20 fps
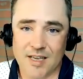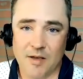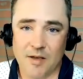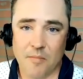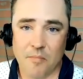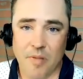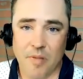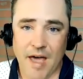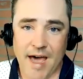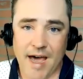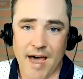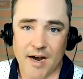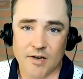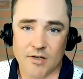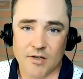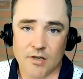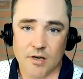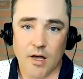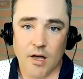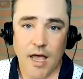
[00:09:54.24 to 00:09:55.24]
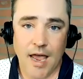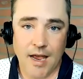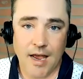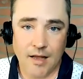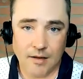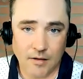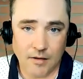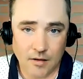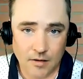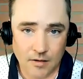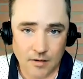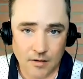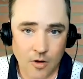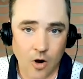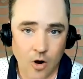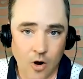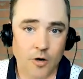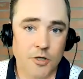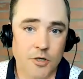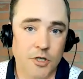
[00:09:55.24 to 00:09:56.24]
impact a
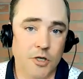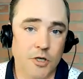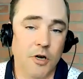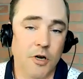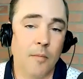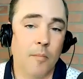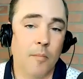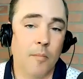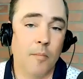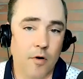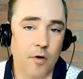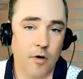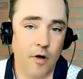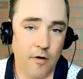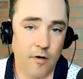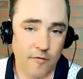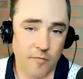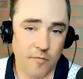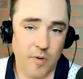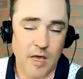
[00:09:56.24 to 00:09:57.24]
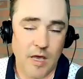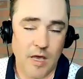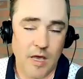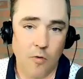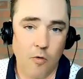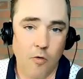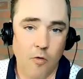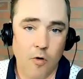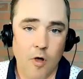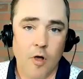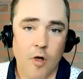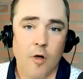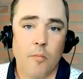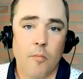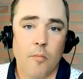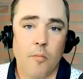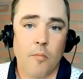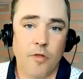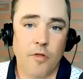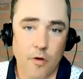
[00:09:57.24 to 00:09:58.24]
large number of people,
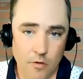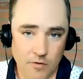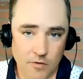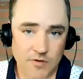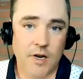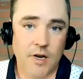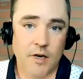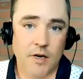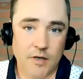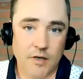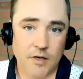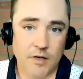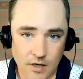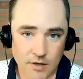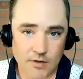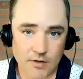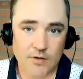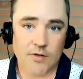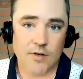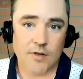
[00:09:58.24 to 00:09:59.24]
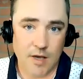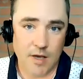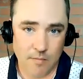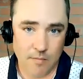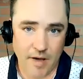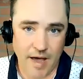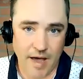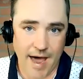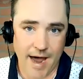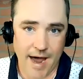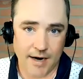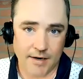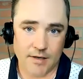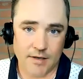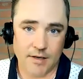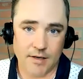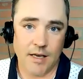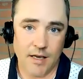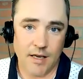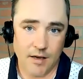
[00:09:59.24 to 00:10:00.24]
but those that it does impact,
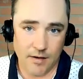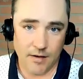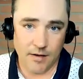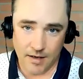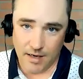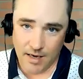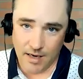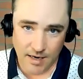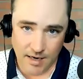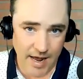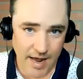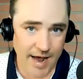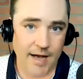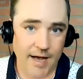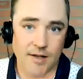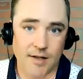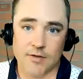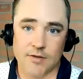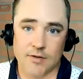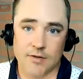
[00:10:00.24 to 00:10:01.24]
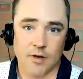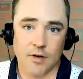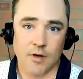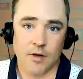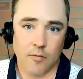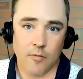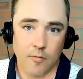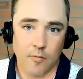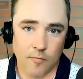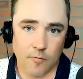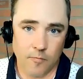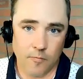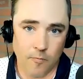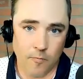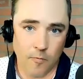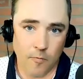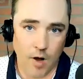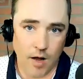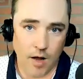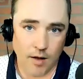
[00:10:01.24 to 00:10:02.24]
it has
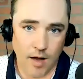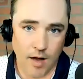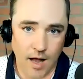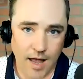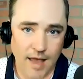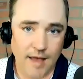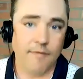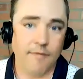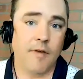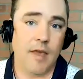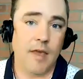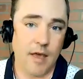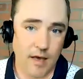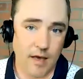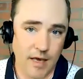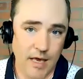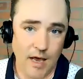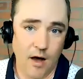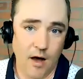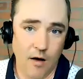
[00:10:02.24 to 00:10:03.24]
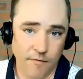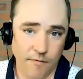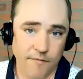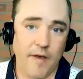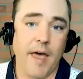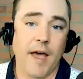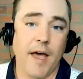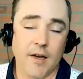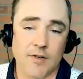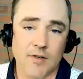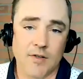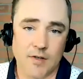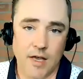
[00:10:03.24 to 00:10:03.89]
heavy effects.